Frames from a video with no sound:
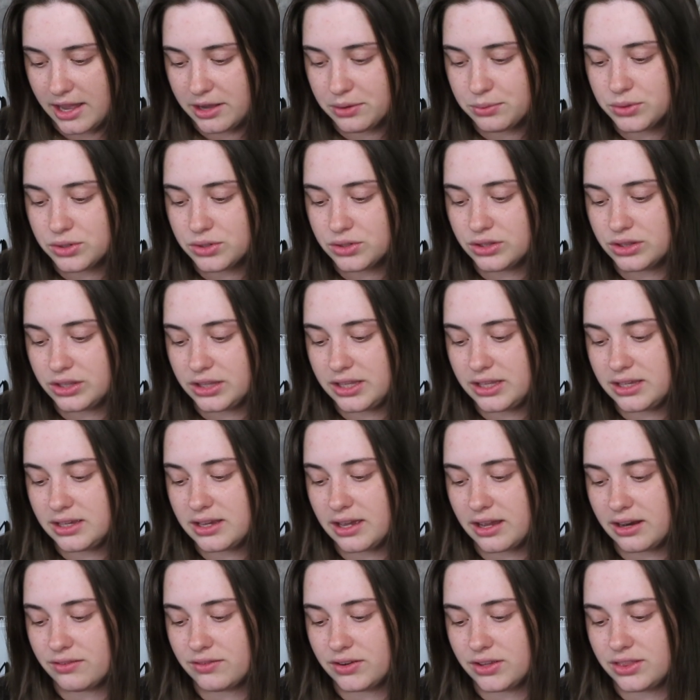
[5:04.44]
I will
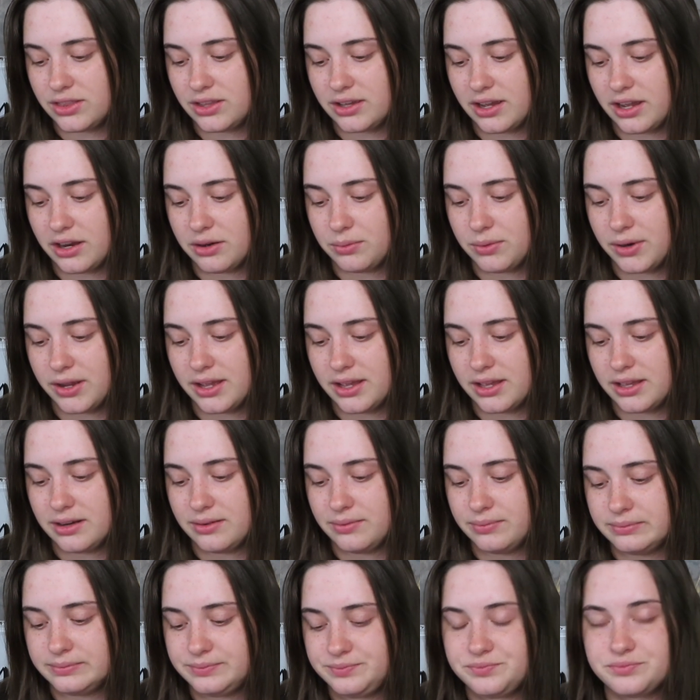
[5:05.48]
link everything I
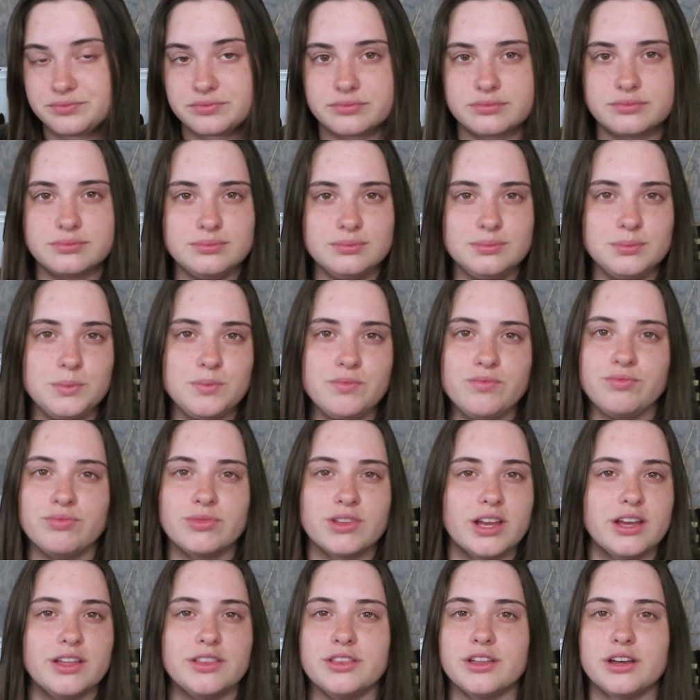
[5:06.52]
read
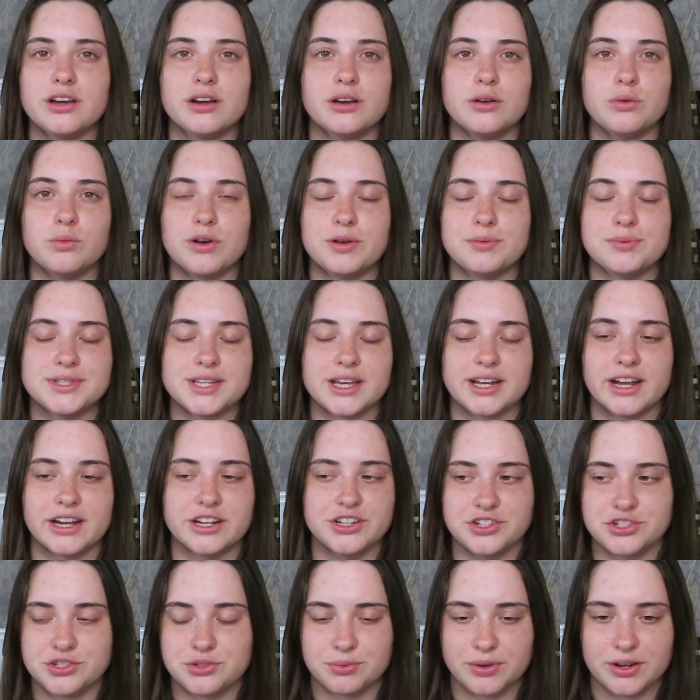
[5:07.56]
in the website I
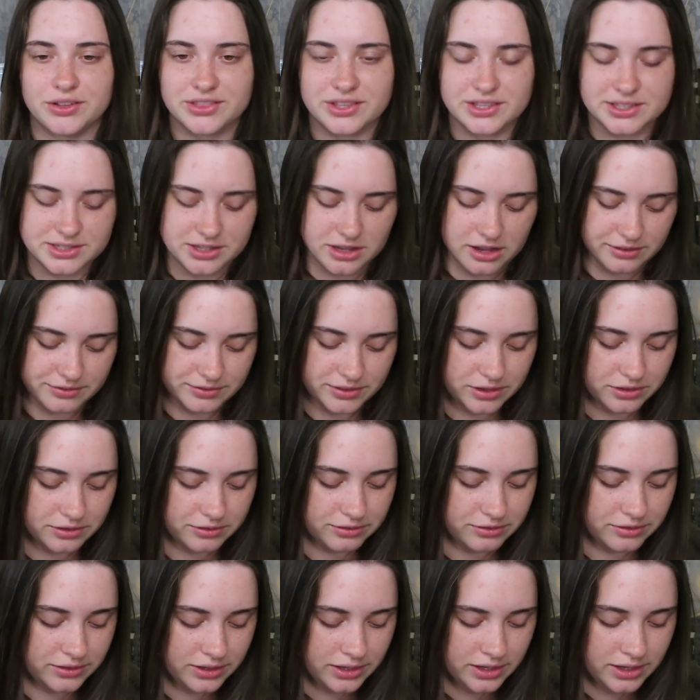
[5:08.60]
just read this off
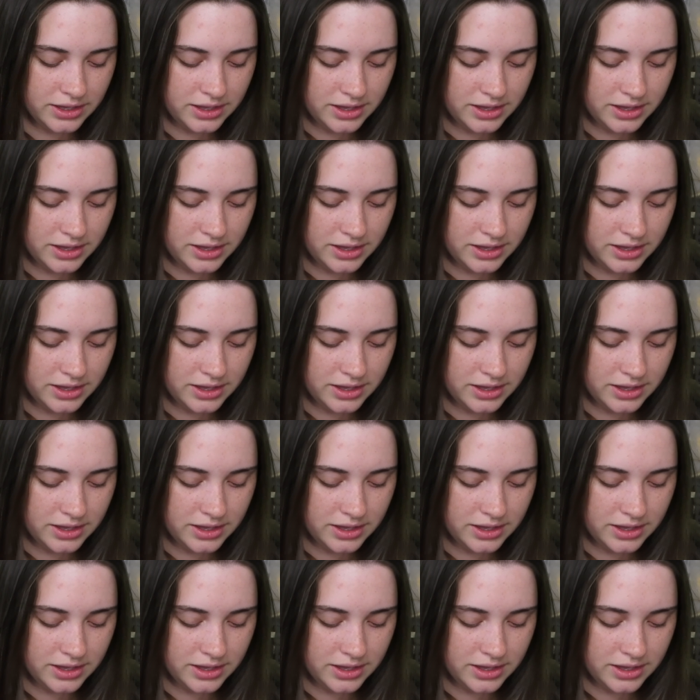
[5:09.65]
of.